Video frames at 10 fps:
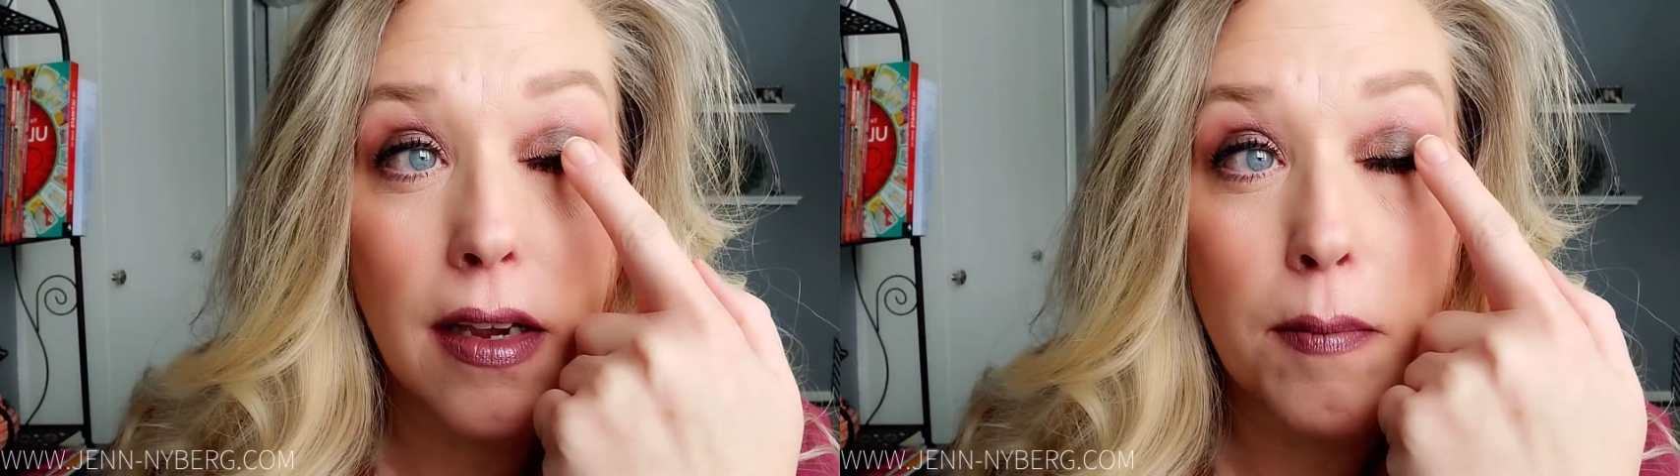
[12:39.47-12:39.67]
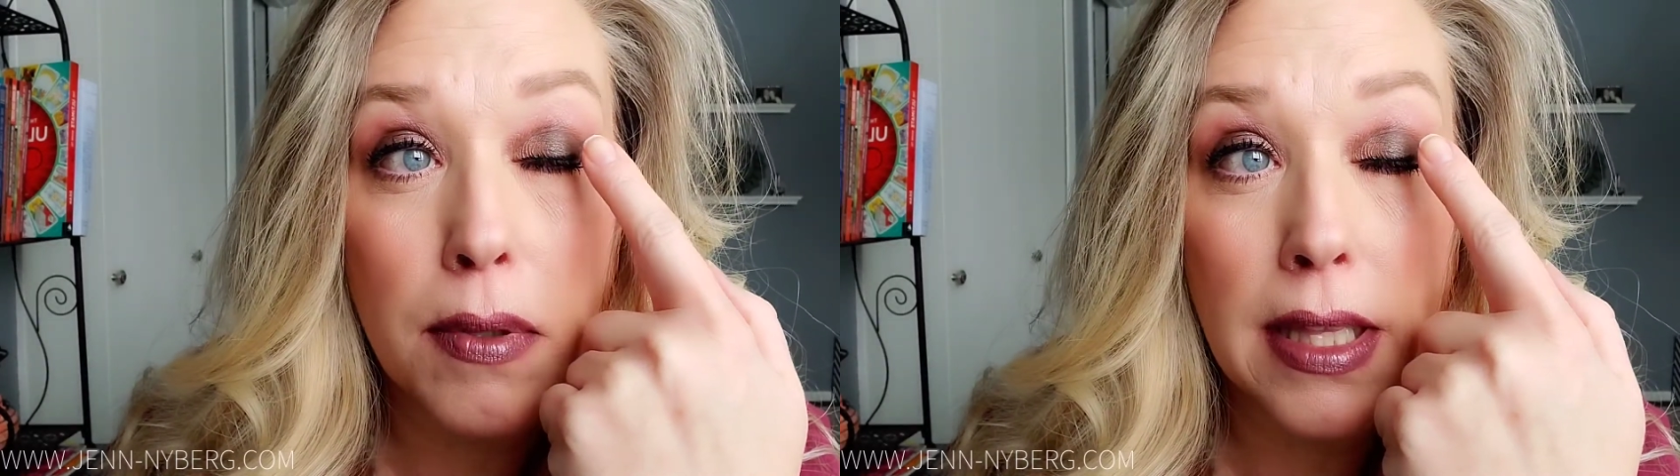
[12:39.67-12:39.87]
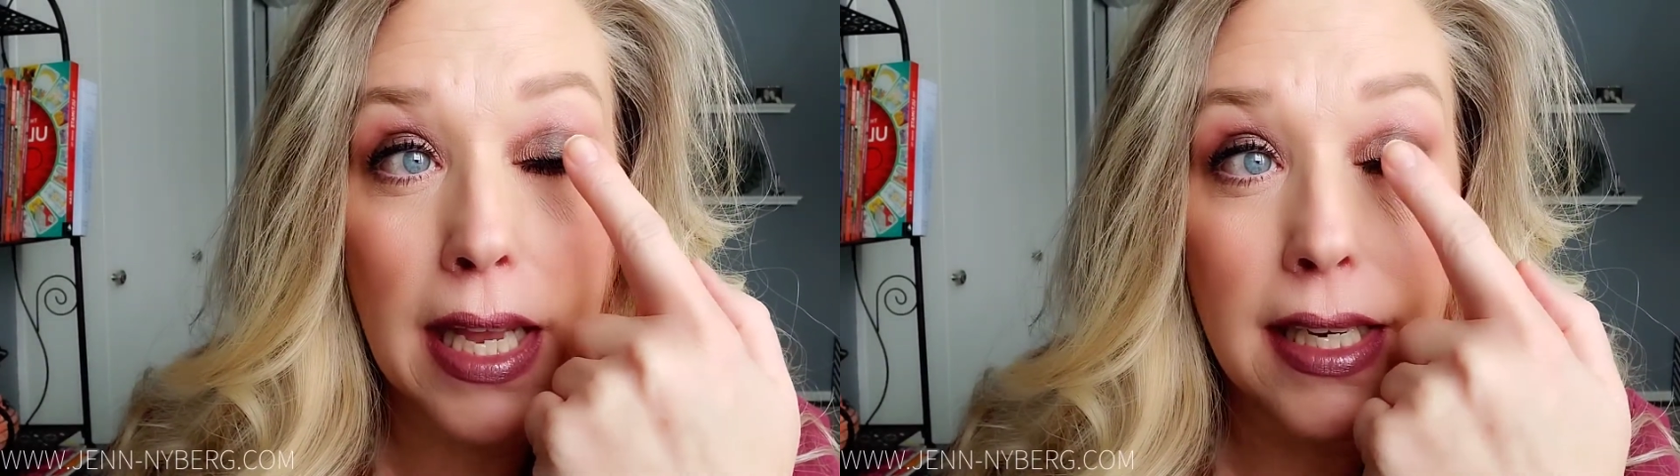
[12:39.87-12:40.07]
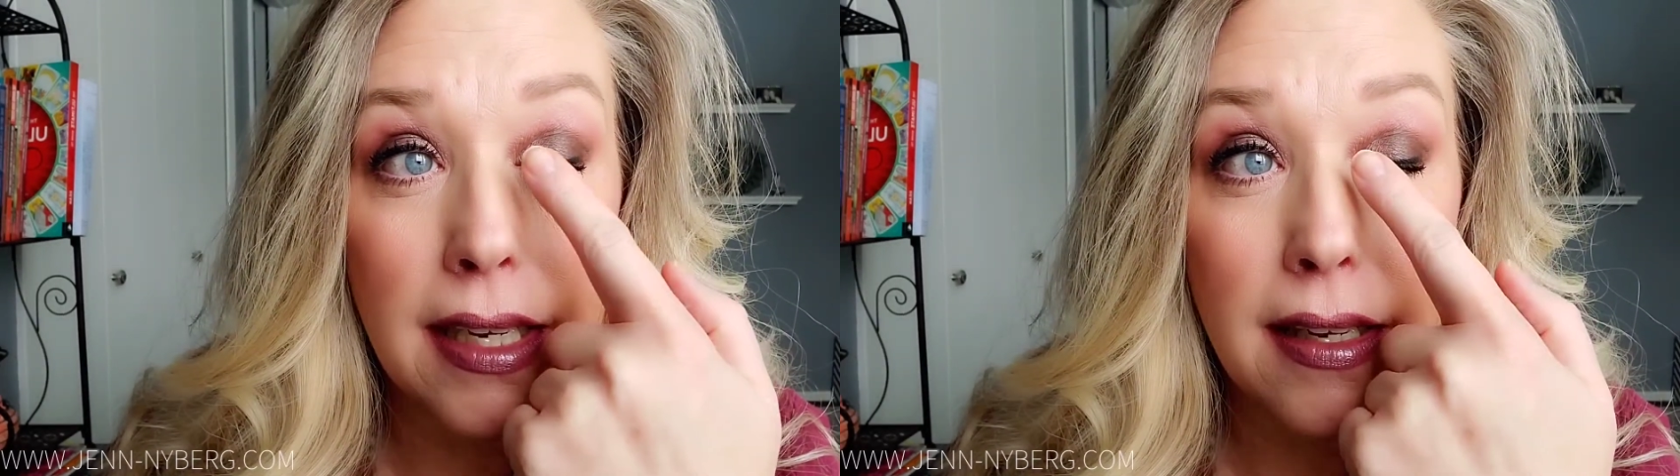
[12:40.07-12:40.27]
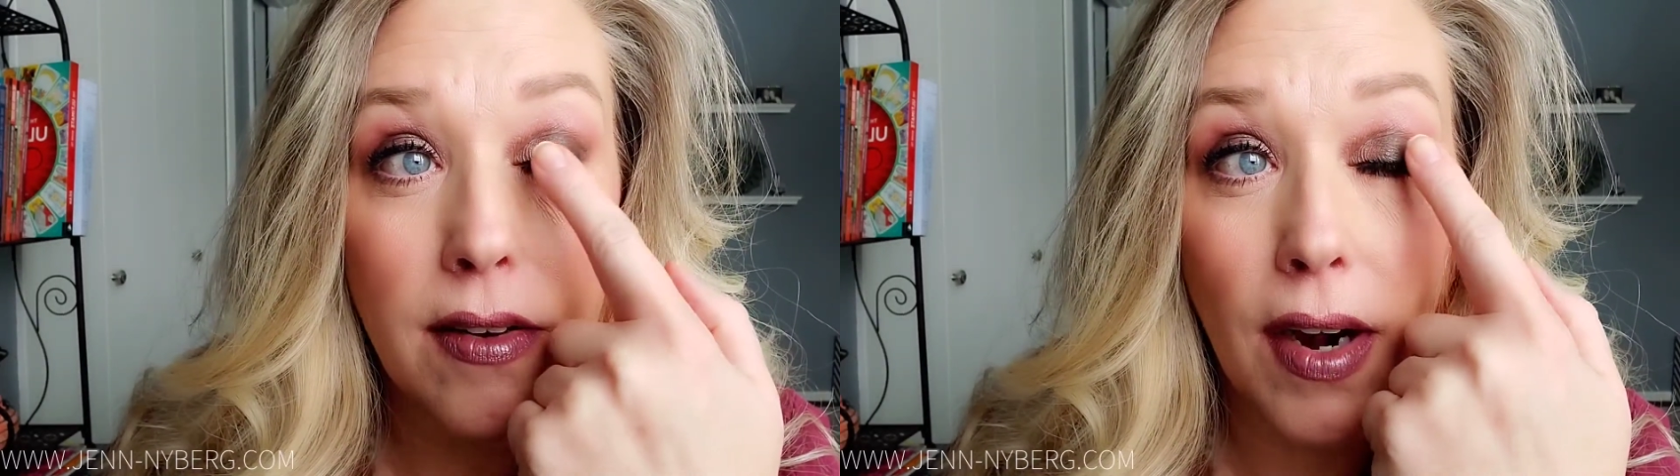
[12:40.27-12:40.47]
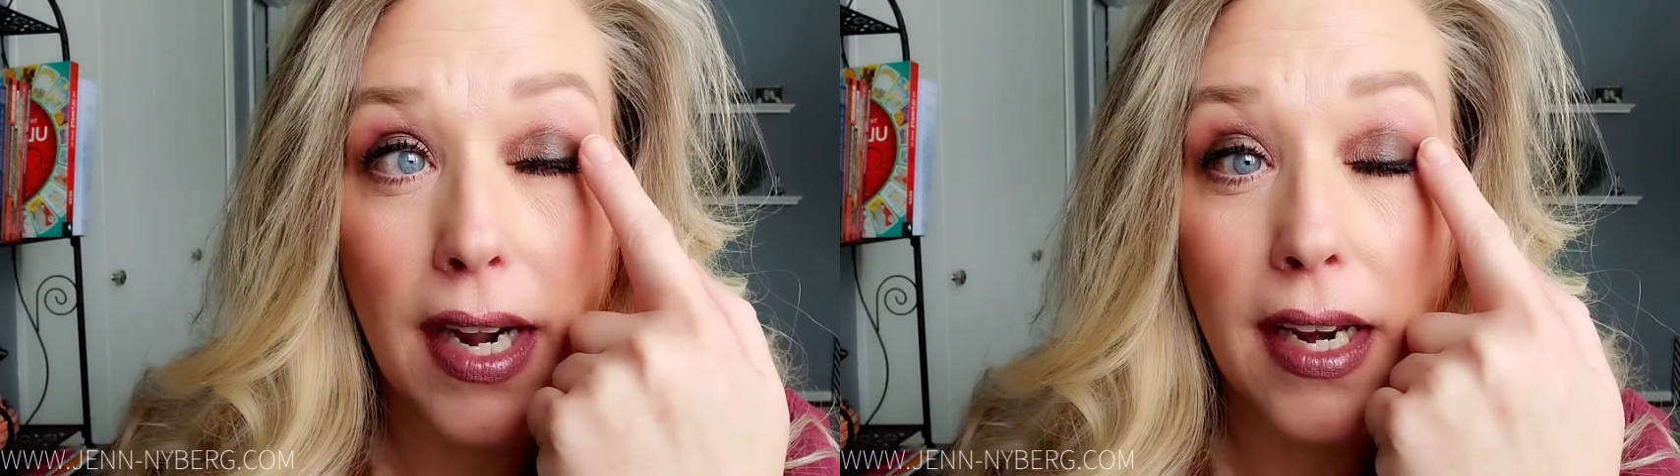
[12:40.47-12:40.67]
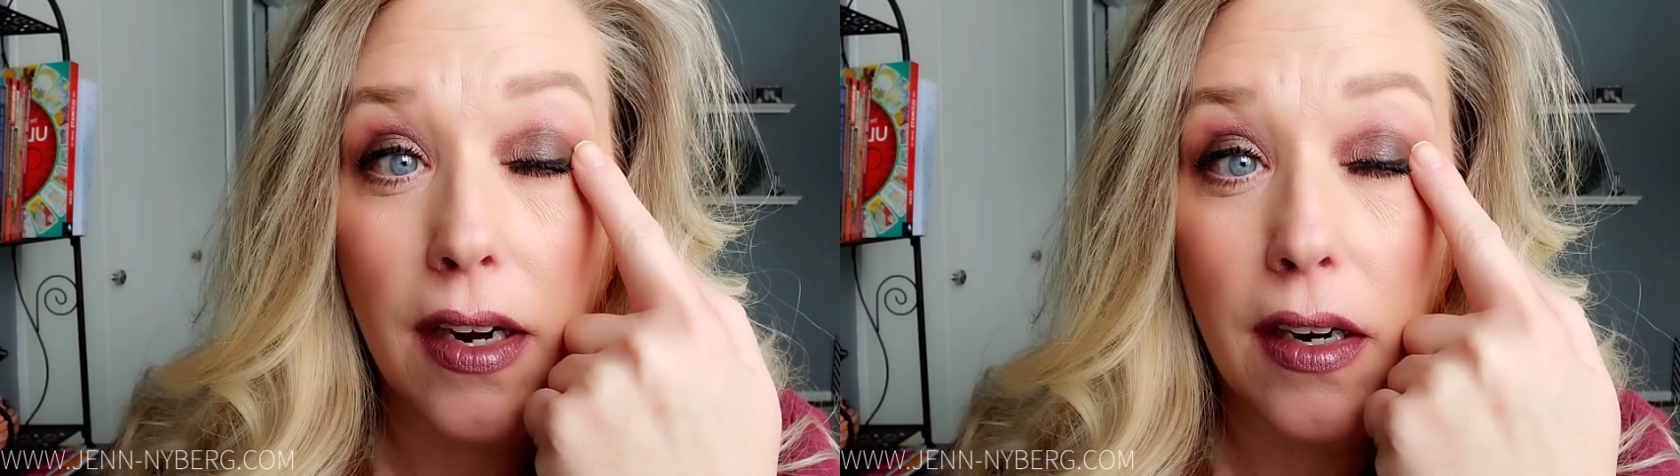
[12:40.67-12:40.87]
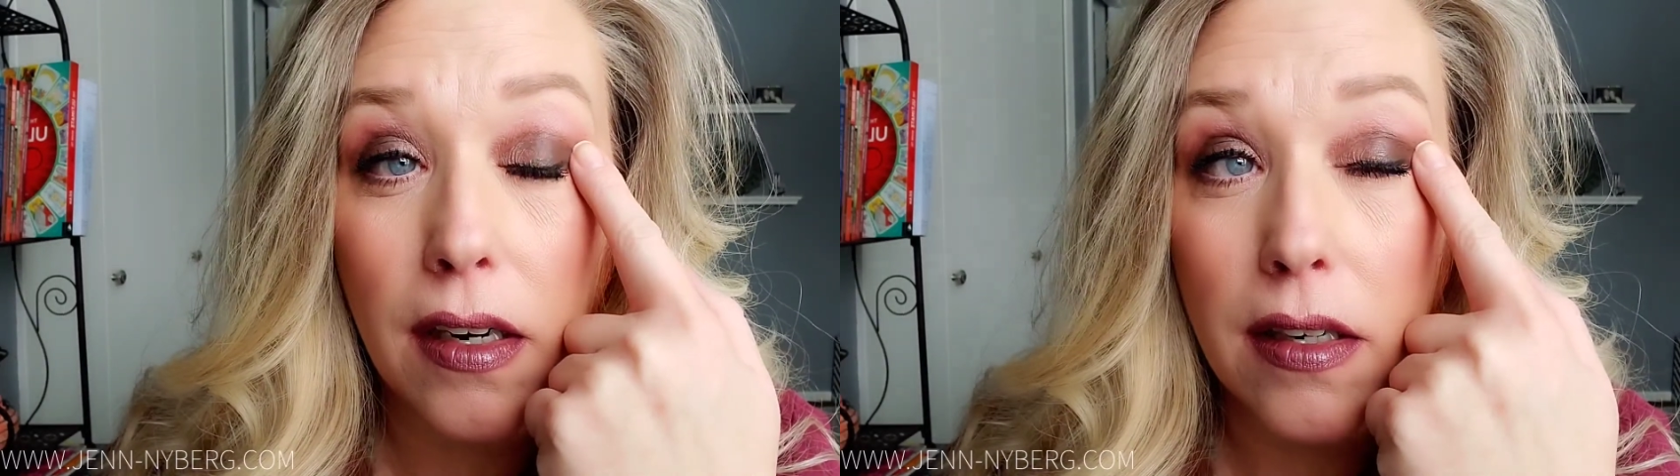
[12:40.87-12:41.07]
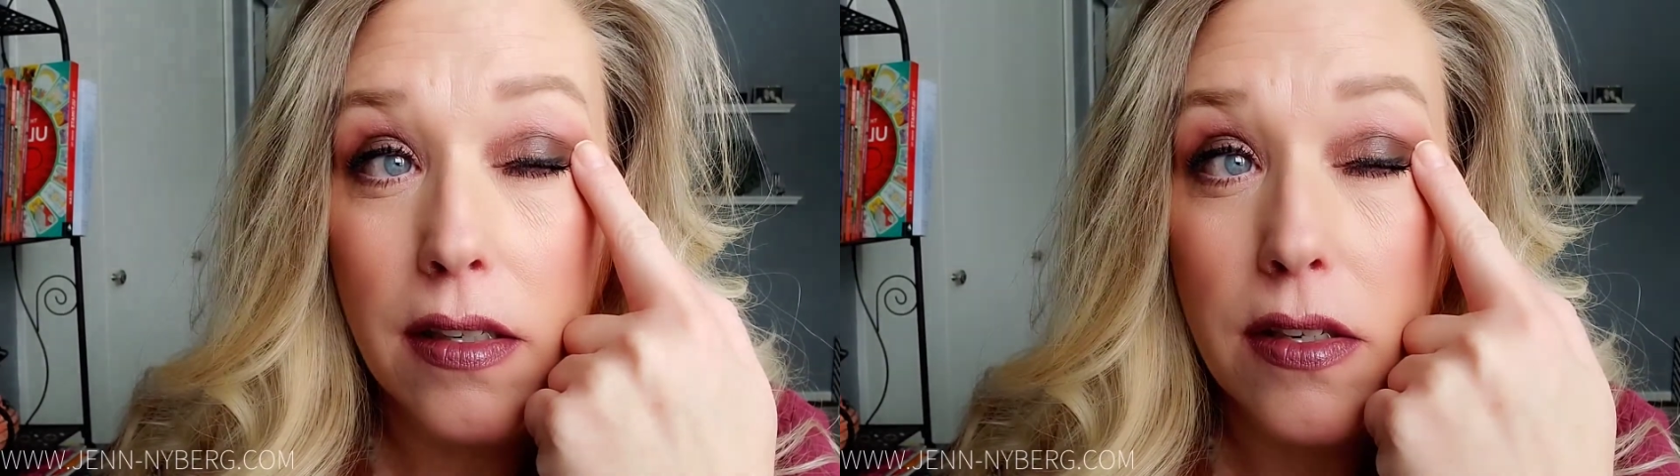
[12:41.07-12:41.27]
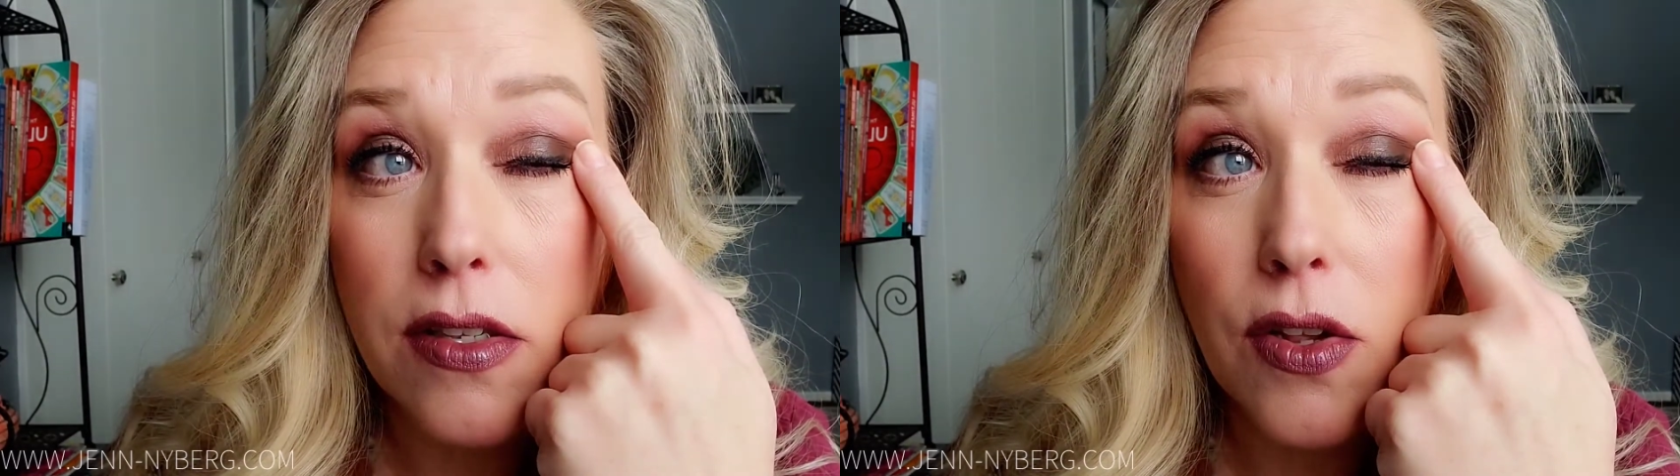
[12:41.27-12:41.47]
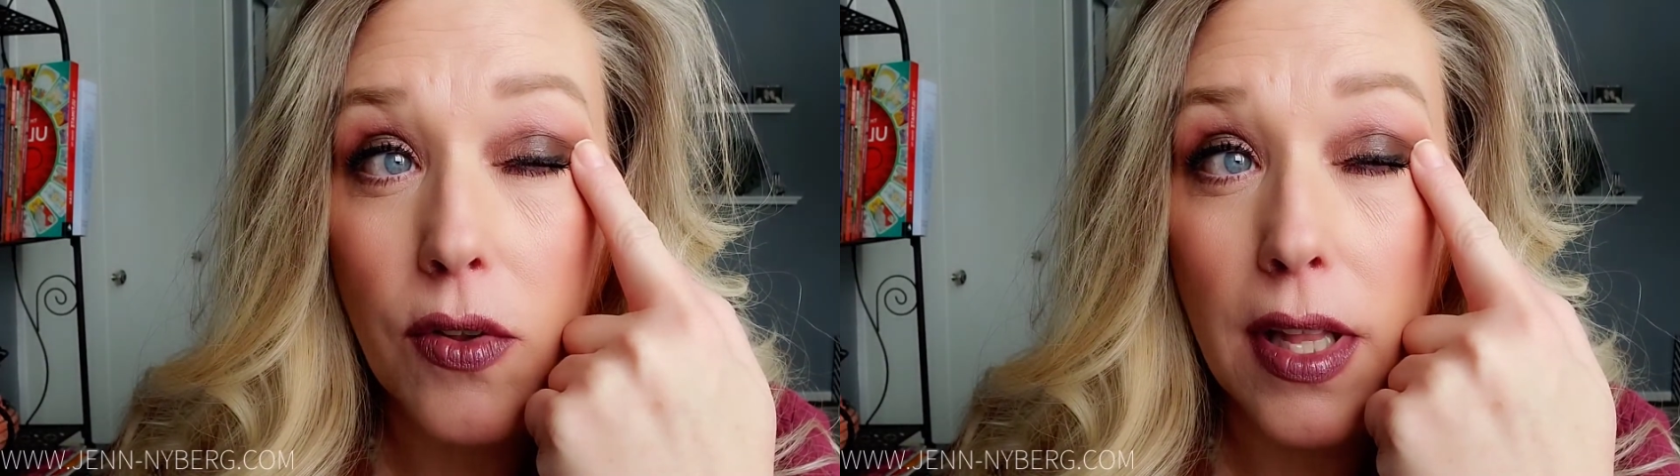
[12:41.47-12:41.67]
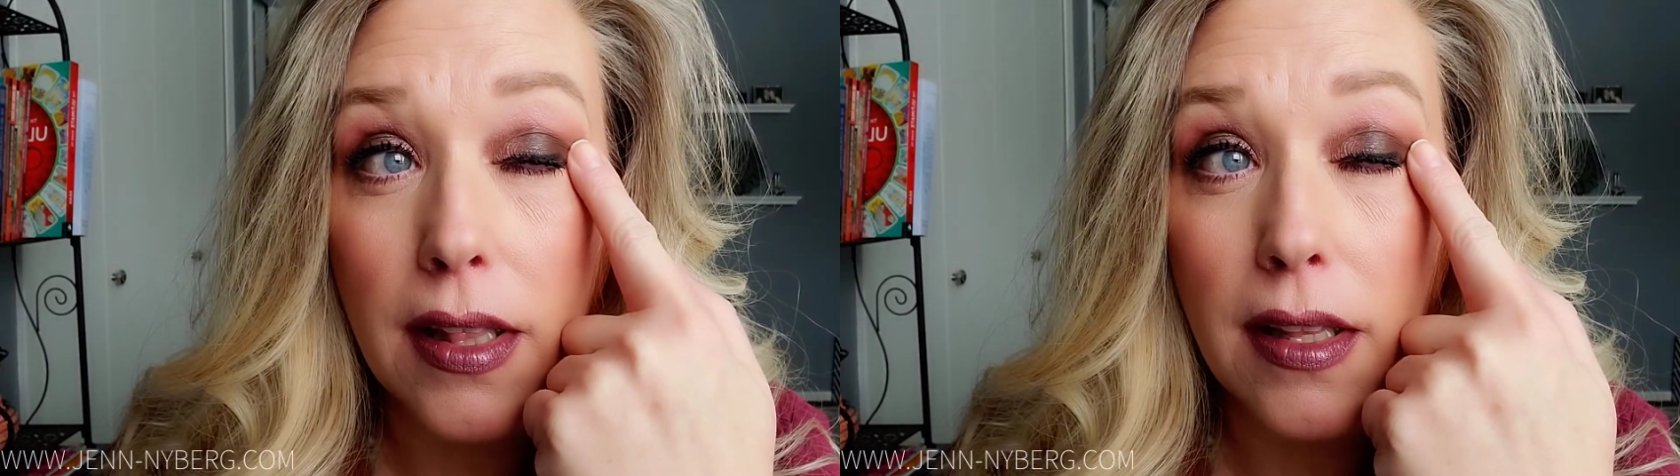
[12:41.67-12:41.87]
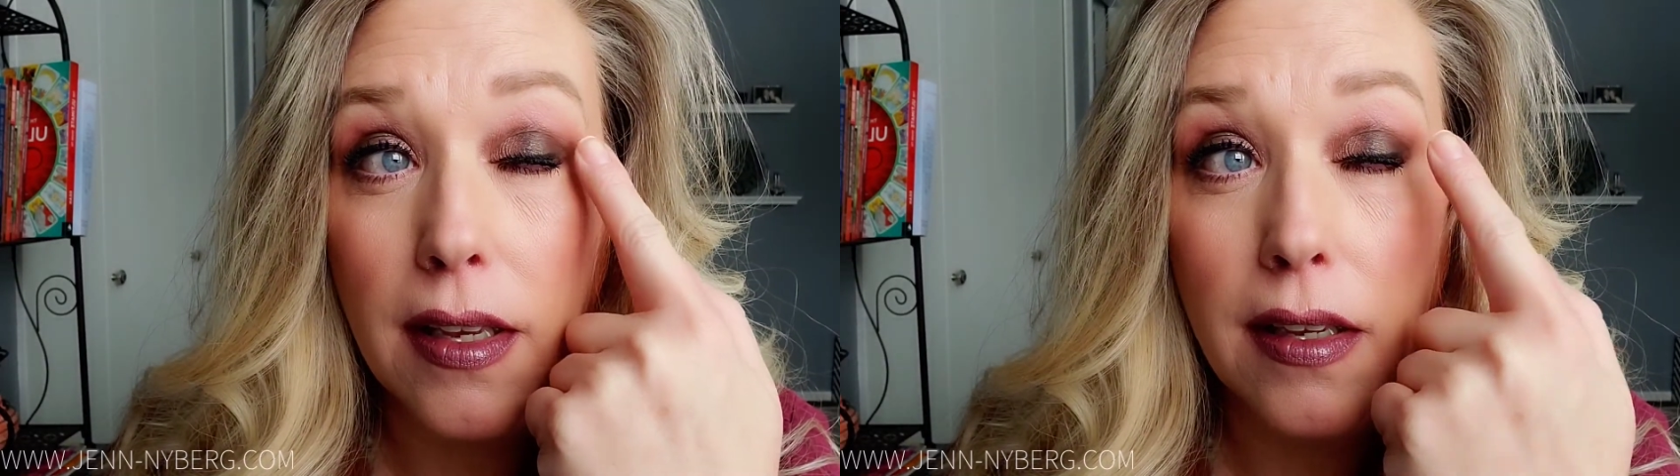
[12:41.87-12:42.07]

blended right here so that